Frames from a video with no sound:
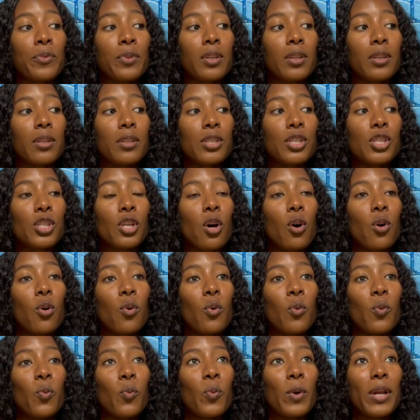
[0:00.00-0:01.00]

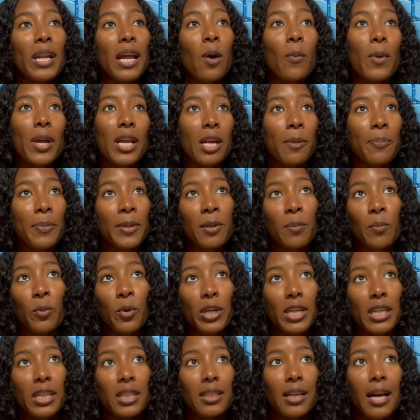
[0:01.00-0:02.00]
so when I wake up in the
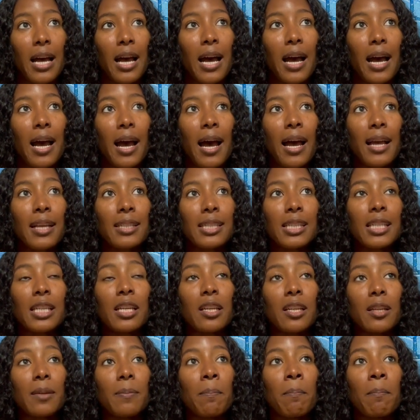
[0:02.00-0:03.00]
morning, I
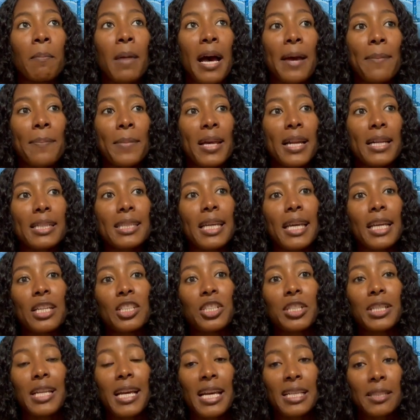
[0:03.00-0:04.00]
see my
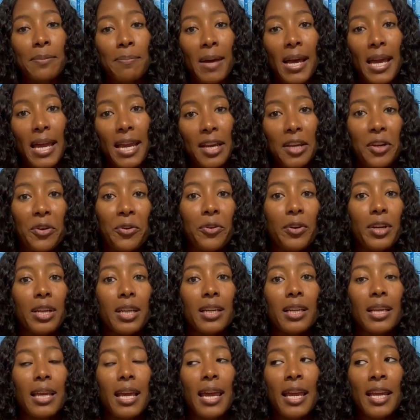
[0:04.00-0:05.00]
meditation as my
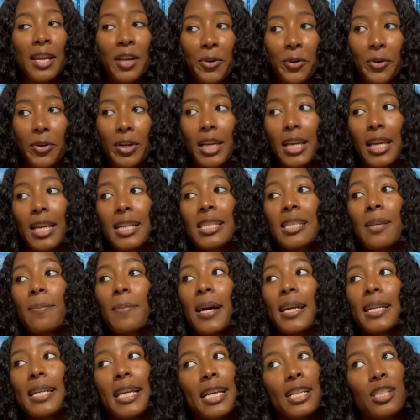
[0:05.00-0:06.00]
anchoring into
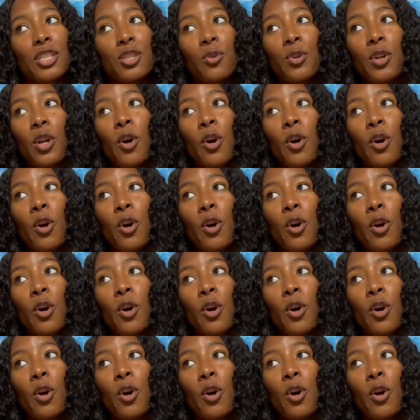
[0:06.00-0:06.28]
my day. So no